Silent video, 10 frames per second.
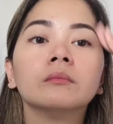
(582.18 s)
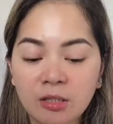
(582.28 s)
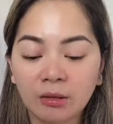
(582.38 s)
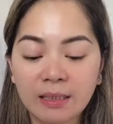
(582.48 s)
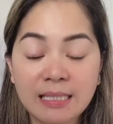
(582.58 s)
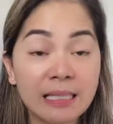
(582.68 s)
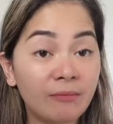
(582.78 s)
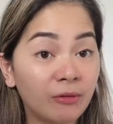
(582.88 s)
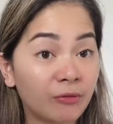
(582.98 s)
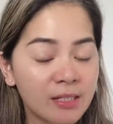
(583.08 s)
So let's
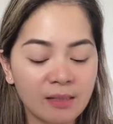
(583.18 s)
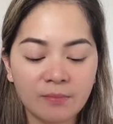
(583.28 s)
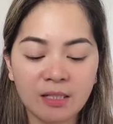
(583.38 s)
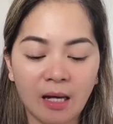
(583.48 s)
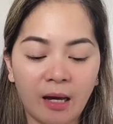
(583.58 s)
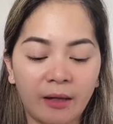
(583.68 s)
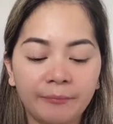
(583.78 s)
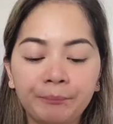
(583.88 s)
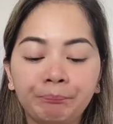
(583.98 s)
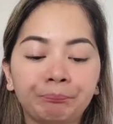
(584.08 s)
leave it for some
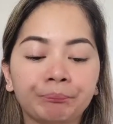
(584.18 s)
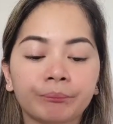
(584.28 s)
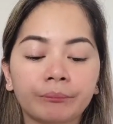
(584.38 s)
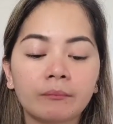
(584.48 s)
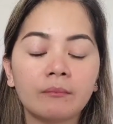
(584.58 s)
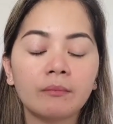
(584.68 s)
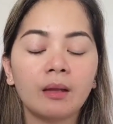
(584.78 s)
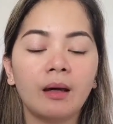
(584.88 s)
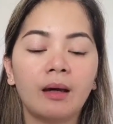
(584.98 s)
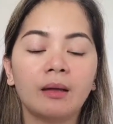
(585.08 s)
time
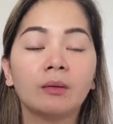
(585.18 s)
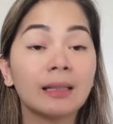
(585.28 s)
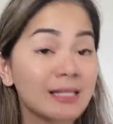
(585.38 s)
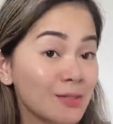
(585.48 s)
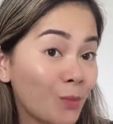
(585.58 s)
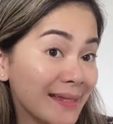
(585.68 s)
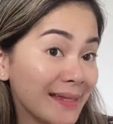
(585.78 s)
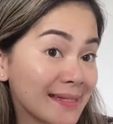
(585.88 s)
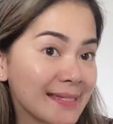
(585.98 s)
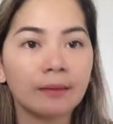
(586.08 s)
and let's
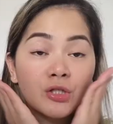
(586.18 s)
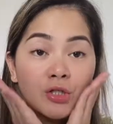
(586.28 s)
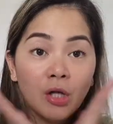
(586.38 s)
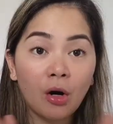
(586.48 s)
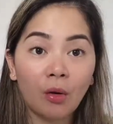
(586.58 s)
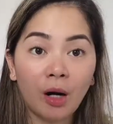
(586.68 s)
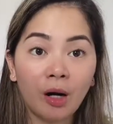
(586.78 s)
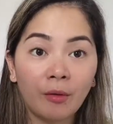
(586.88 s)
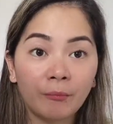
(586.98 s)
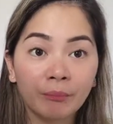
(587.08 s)
wait.
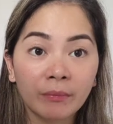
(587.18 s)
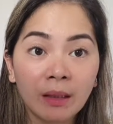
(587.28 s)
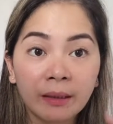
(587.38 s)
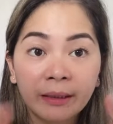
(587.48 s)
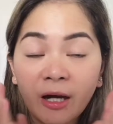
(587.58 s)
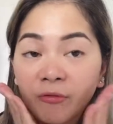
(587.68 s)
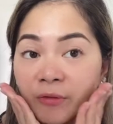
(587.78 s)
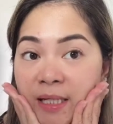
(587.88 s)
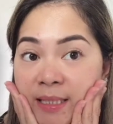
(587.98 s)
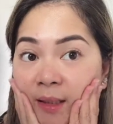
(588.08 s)
So they have
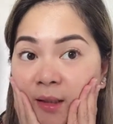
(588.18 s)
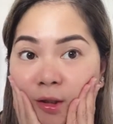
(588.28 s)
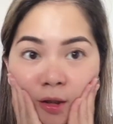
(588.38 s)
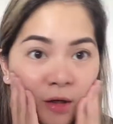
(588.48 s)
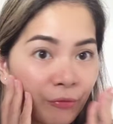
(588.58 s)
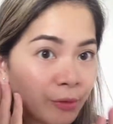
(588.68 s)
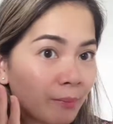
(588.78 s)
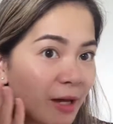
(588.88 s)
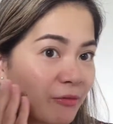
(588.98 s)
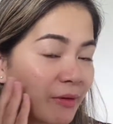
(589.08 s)
rested enough on
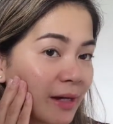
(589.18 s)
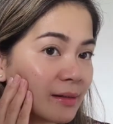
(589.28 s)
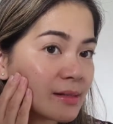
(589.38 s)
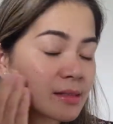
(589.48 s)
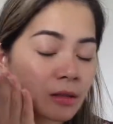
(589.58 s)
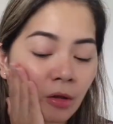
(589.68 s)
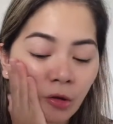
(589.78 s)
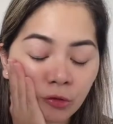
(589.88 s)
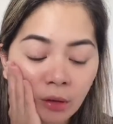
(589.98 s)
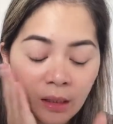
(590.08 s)
my face,
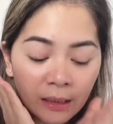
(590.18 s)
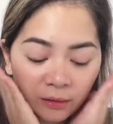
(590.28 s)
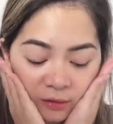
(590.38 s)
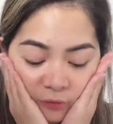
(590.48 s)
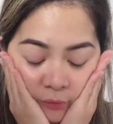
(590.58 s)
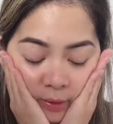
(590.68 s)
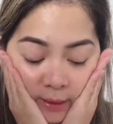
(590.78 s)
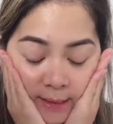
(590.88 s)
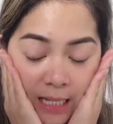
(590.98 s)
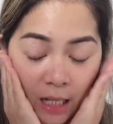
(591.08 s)
so the feel
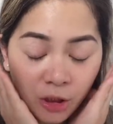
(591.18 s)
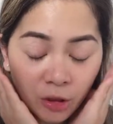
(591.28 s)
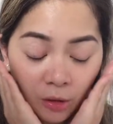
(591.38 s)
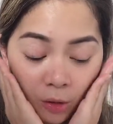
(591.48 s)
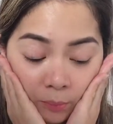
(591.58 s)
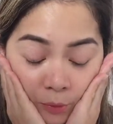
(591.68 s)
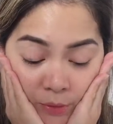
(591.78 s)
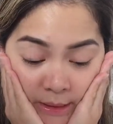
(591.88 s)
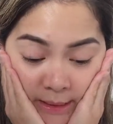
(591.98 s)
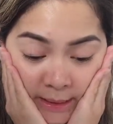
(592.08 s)
is actually
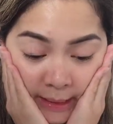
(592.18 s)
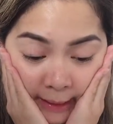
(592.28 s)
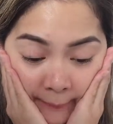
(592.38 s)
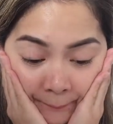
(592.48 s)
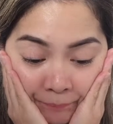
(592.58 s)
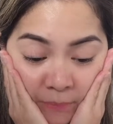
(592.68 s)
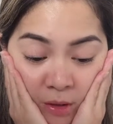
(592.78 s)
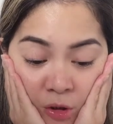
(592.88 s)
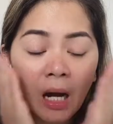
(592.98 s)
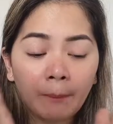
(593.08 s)
almost the same.
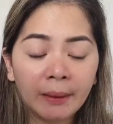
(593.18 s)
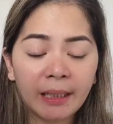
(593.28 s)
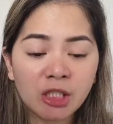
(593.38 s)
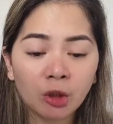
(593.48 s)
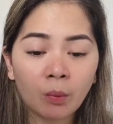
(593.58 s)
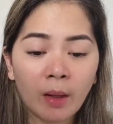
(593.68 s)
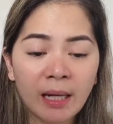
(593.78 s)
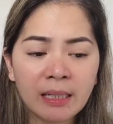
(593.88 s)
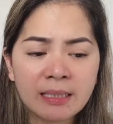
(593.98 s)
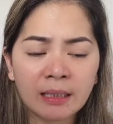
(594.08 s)
Application
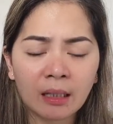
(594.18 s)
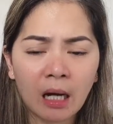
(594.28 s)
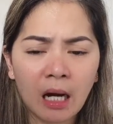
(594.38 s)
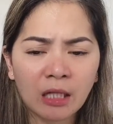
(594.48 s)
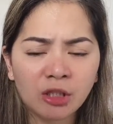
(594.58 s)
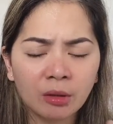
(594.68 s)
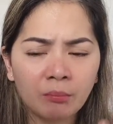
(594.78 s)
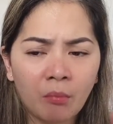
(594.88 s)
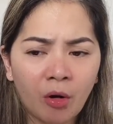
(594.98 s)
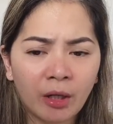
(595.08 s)
wise, they're actually
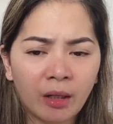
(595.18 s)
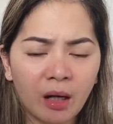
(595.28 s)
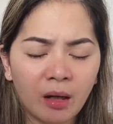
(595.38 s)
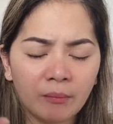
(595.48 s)
more